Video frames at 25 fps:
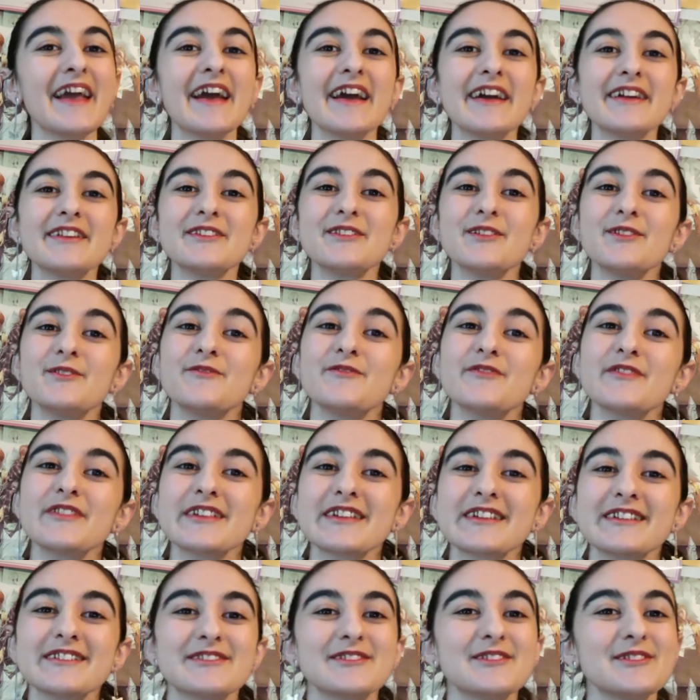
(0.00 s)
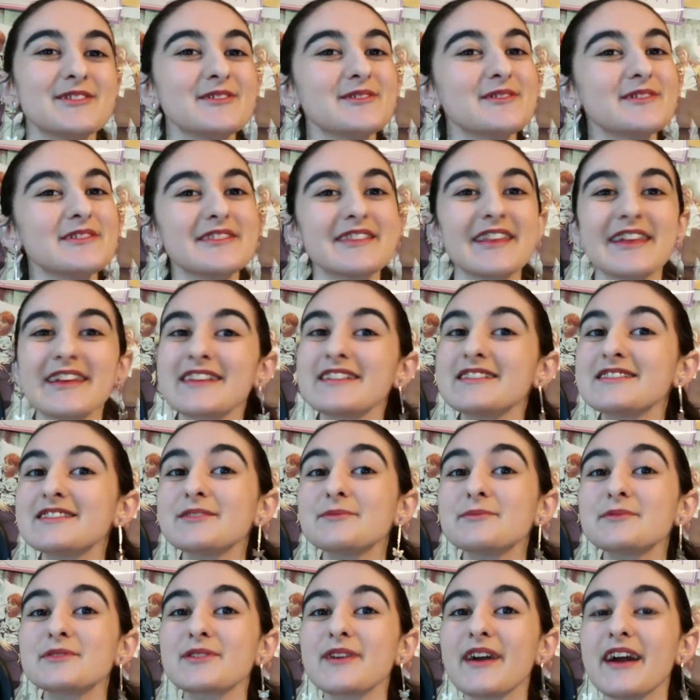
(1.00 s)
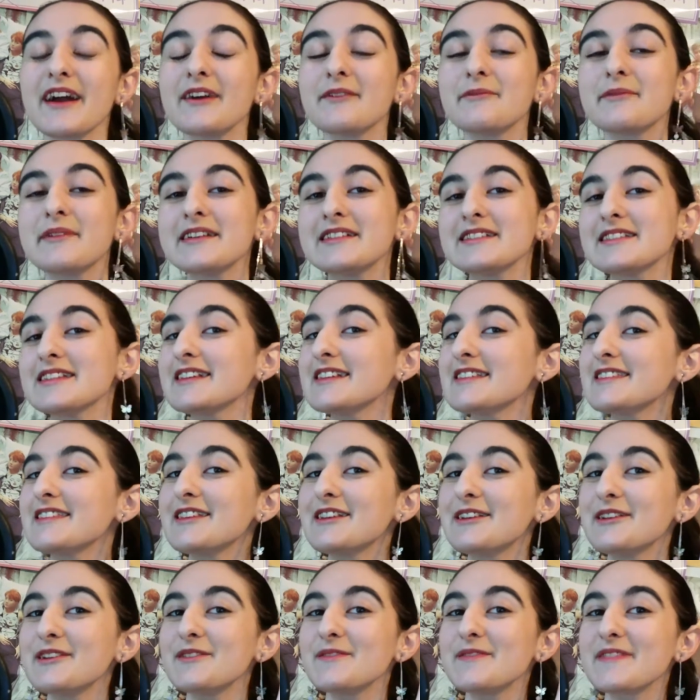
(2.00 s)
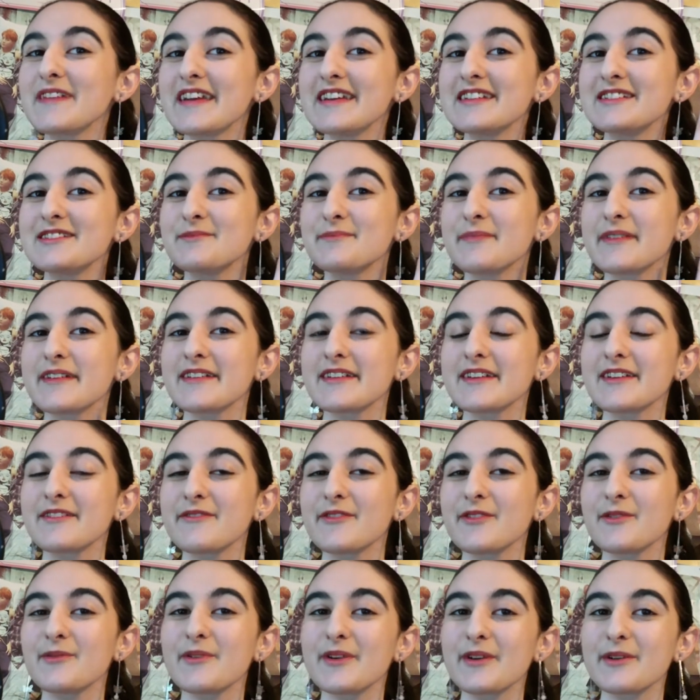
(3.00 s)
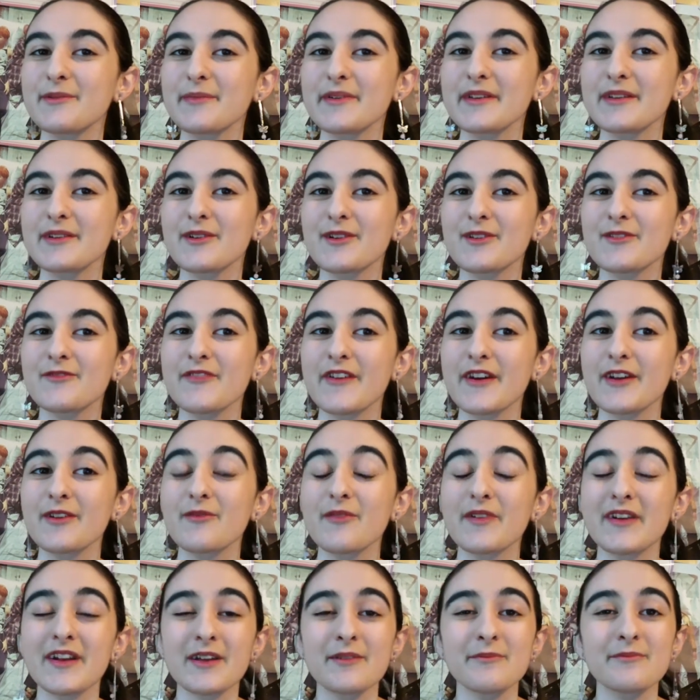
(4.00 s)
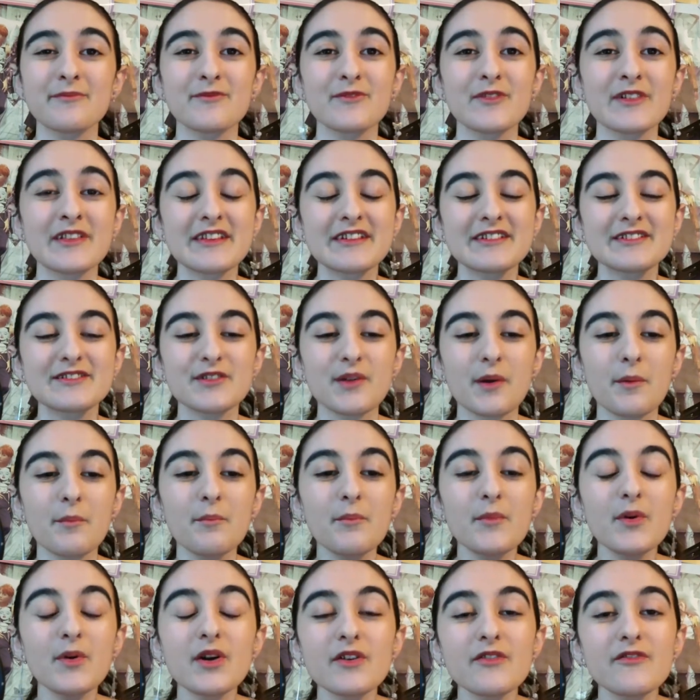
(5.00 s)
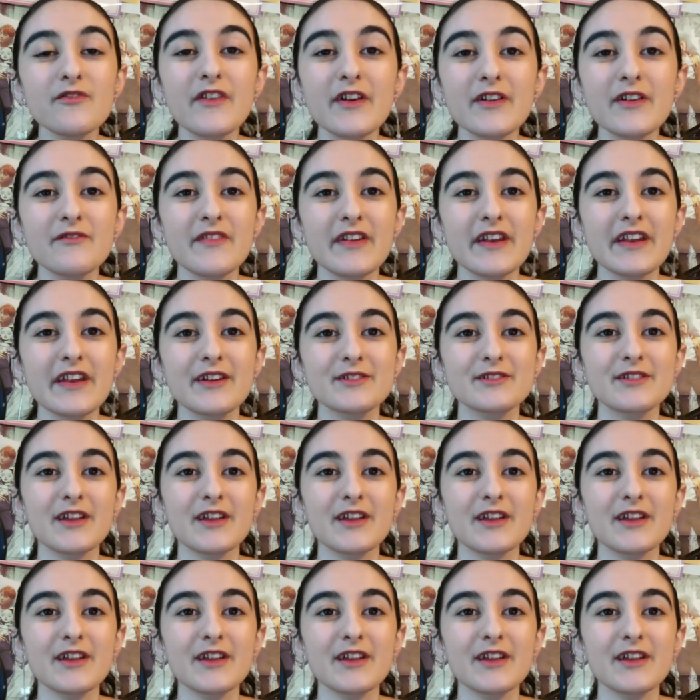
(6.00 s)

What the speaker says: And don't forget to like and subscribe, and hit the notification bell if you want to be notified when I release more fun videos